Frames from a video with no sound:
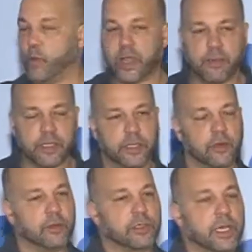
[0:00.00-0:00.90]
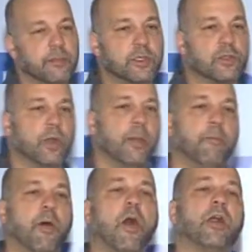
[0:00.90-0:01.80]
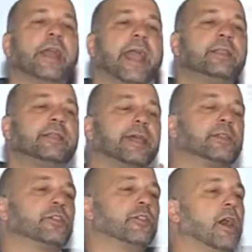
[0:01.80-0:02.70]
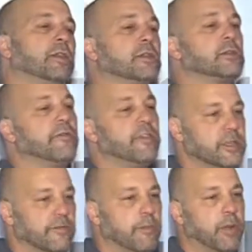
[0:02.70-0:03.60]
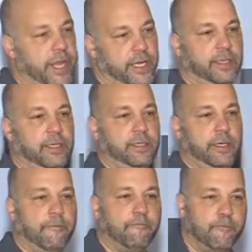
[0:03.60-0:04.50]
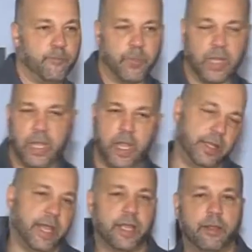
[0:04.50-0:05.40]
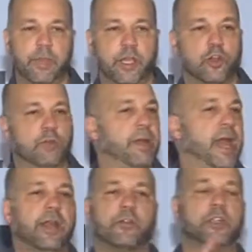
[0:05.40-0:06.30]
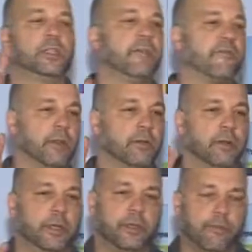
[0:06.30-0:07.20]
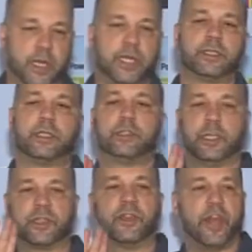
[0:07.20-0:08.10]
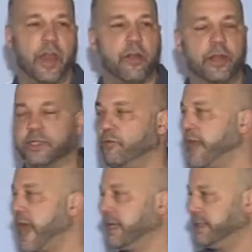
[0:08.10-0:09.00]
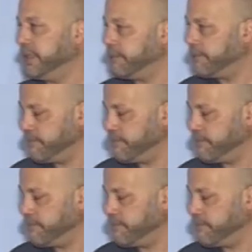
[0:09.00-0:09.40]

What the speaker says: the wicking material seems to impart a texture on the surface of the plates. And that could be good, bad, or indifferent, but it's just there. It's a reality.